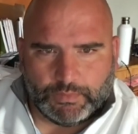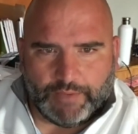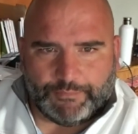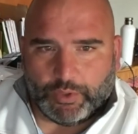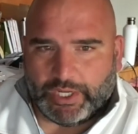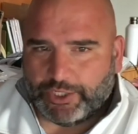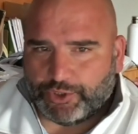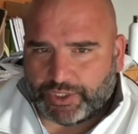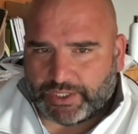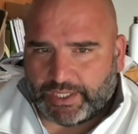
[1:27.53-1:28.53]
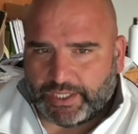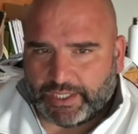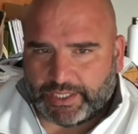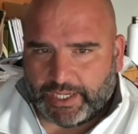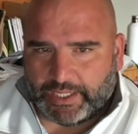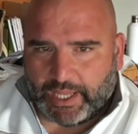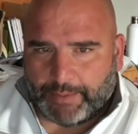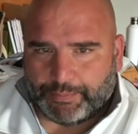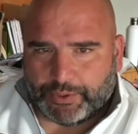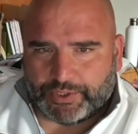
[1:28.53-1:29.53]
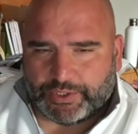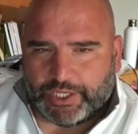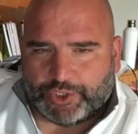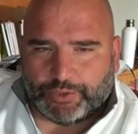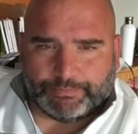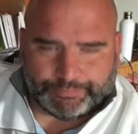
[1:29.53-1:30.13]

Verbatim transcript: If you're interested in attending that presentation,